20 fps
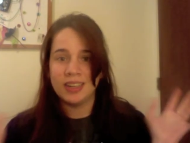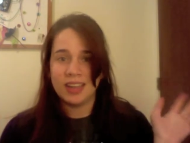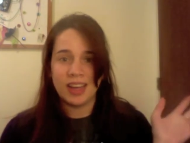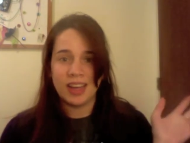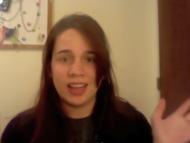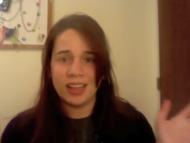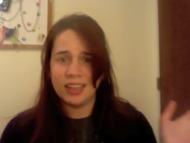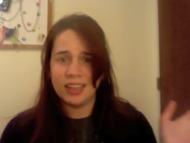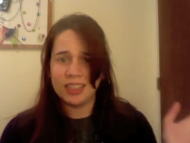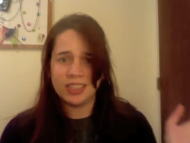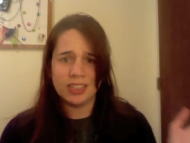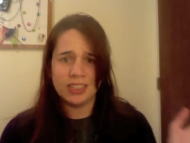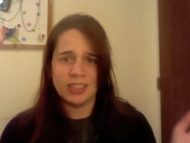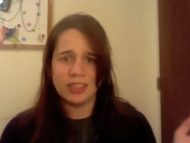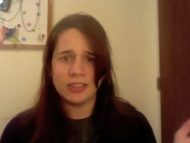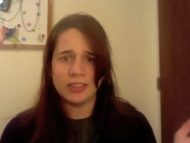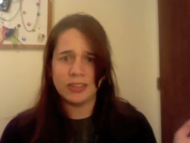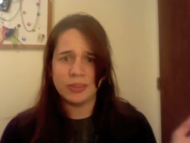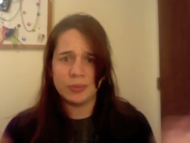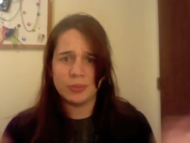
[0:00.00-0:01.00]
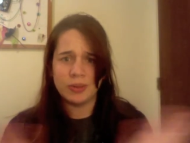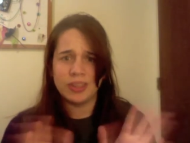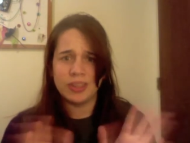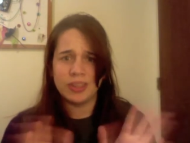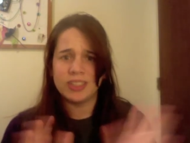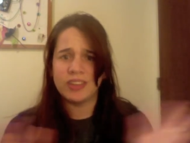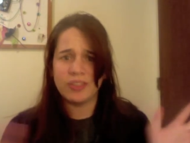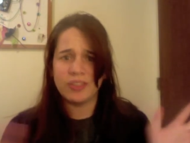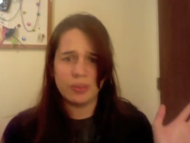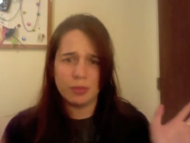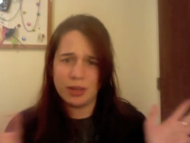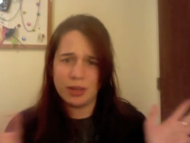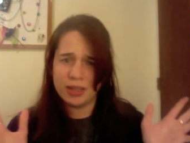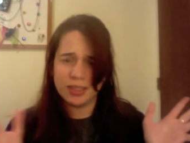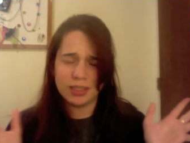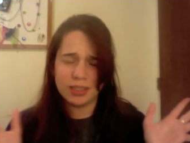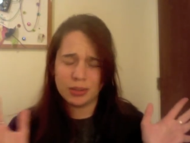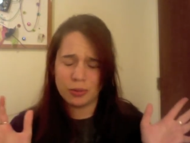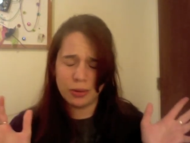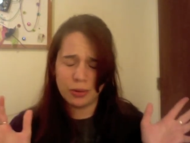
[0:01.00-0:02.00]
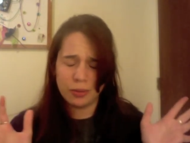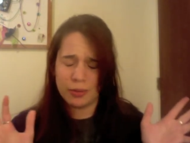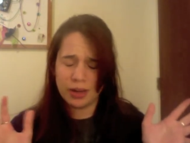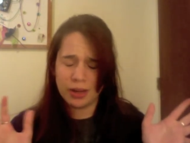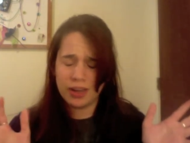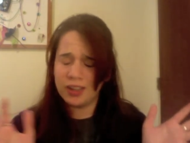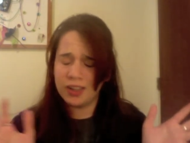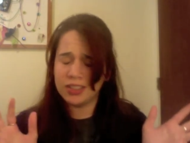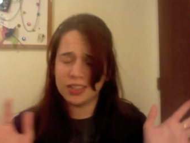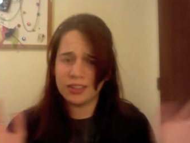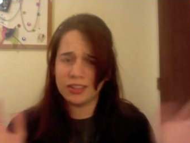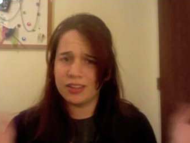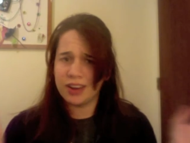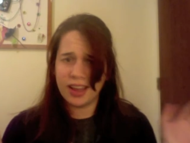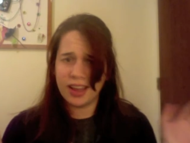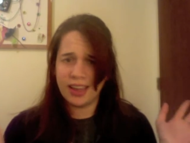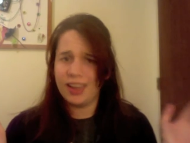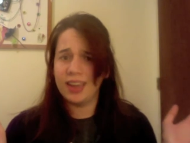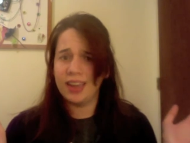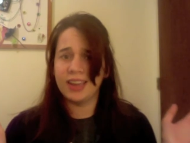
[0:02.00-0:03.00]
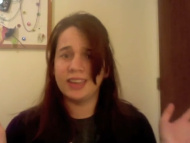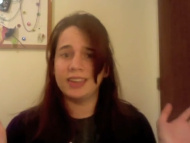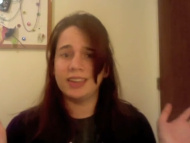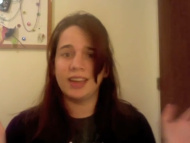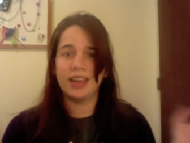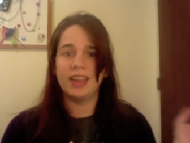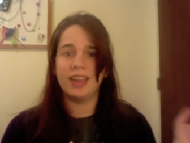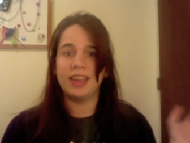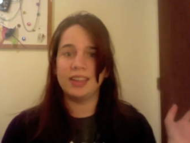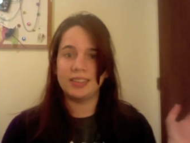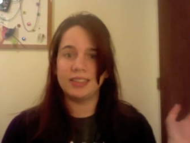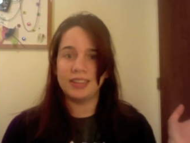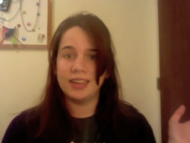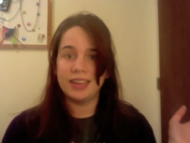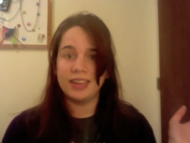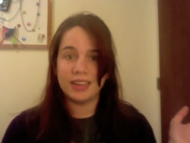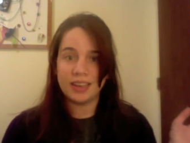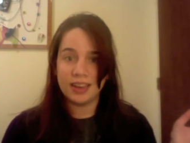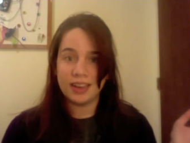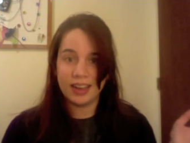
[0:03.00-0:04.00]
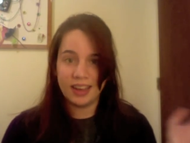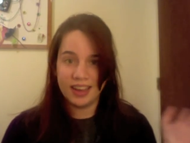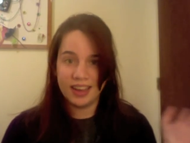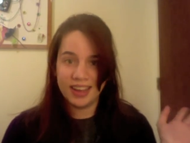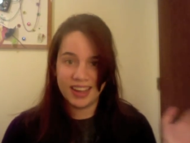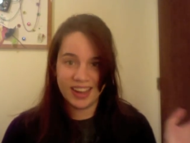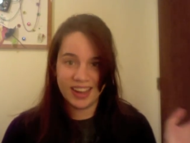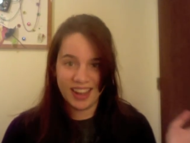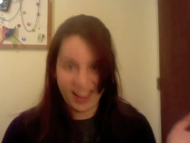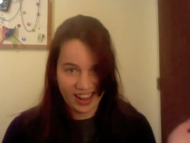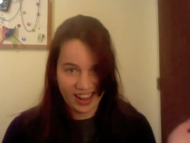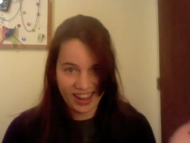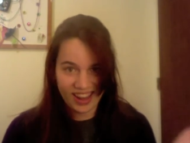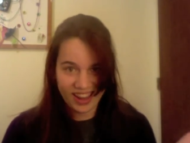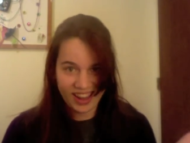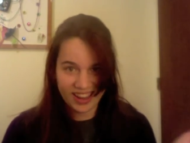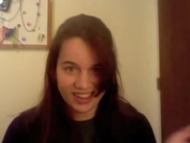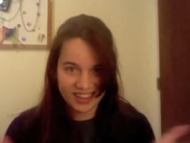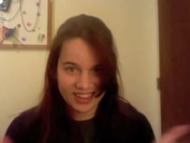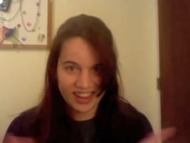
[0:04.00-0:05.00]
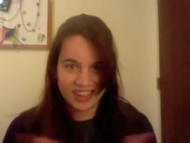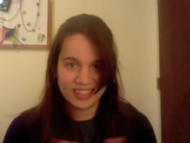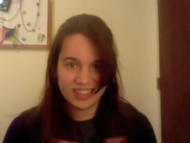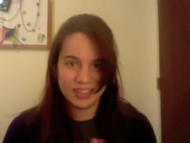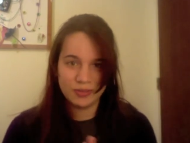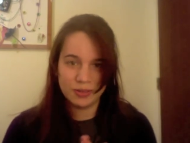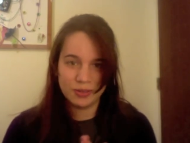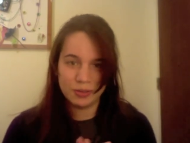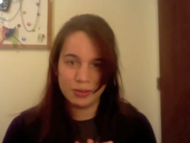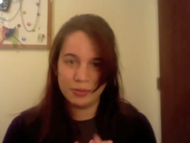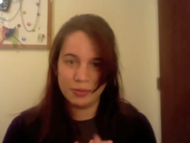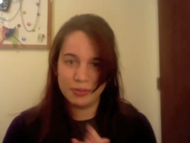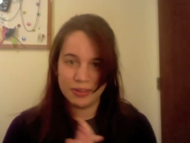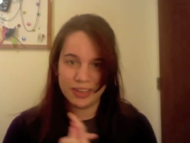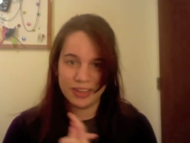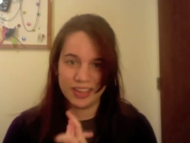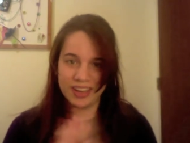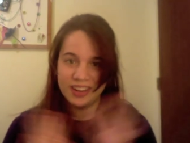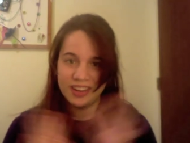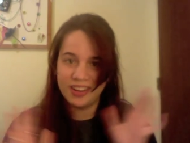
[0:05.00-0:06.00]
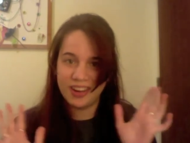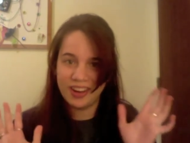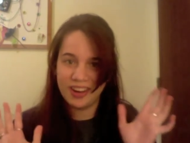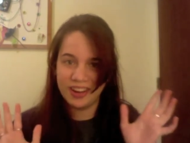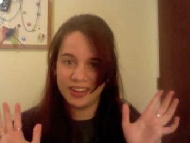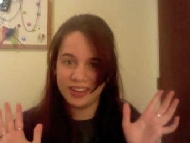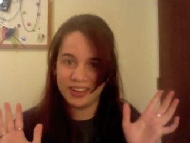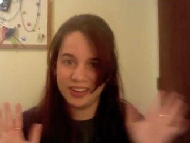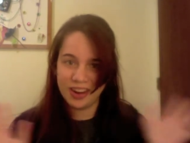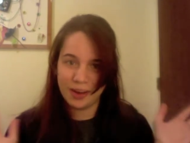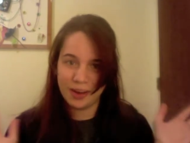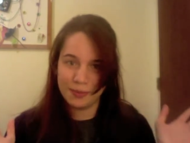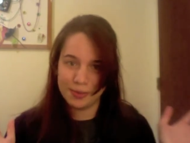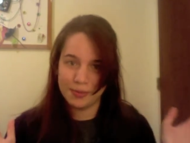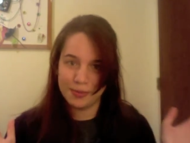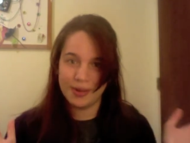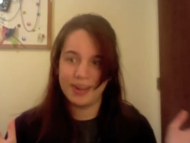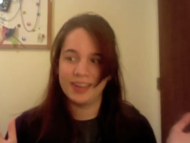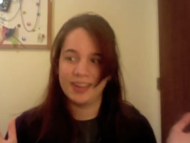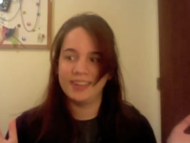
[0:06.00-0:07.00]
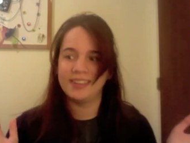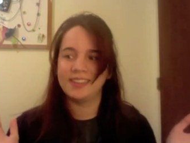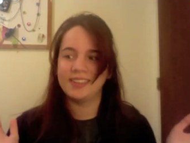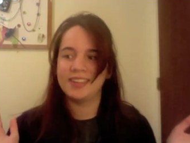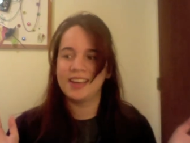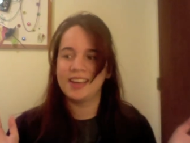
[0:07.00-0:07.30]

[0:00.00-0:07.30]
election years because everybody's throwing mud at each other, and I can't I can't stand it. I can't. I just wish people could get along, could compromise